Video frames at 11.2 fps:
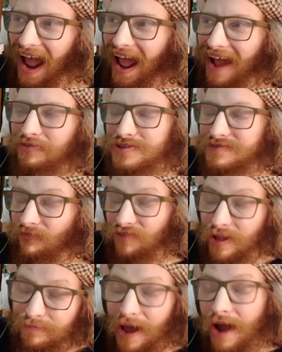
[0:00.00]
I was
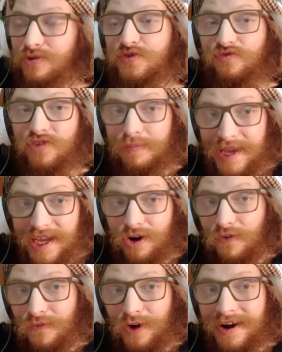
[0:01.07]
flipping it
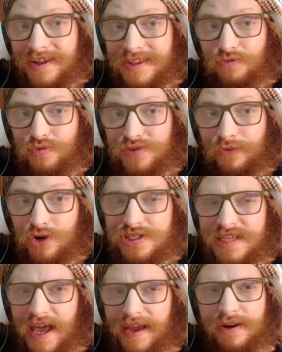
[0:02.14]
over onto the reverse
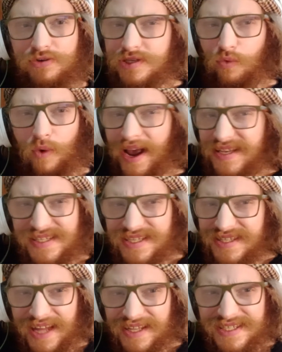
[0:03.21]
side, and I was like, why is this
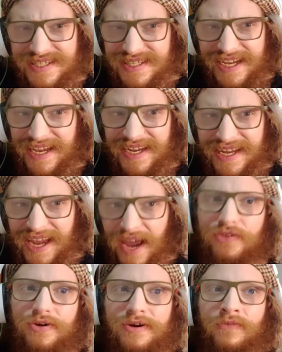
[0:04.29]
not sticking
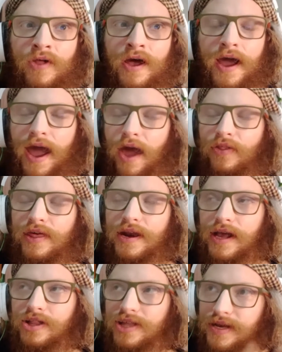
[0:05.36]
together? And then
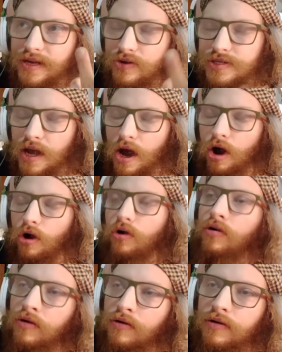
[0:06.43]
it clicked. I was like,
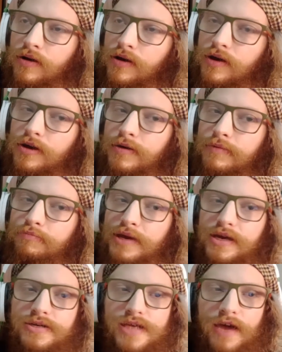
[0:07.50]
oh,
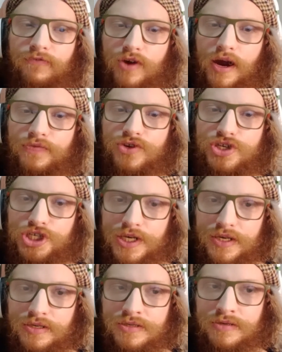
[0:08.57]
because I forgot the
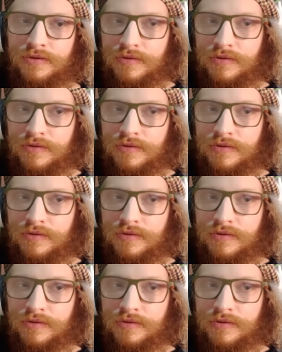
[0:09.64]
cheese.